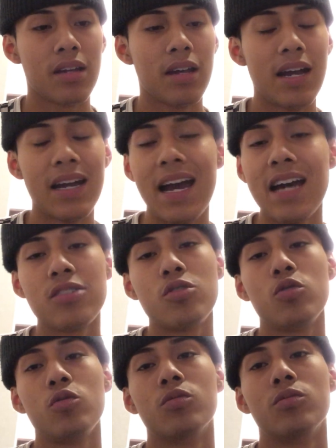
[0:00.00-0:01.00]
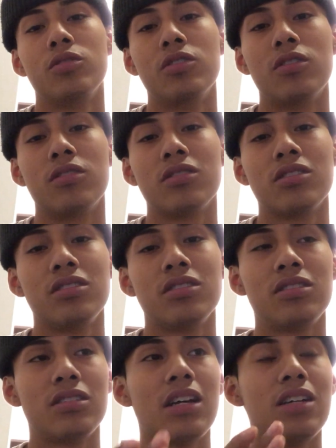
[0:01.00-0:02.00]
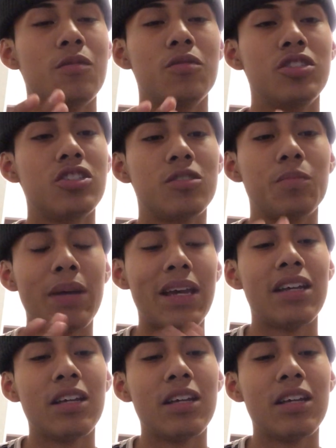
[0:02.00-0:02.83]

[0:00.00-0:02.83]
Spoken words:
I had to, you know, because it was just pain.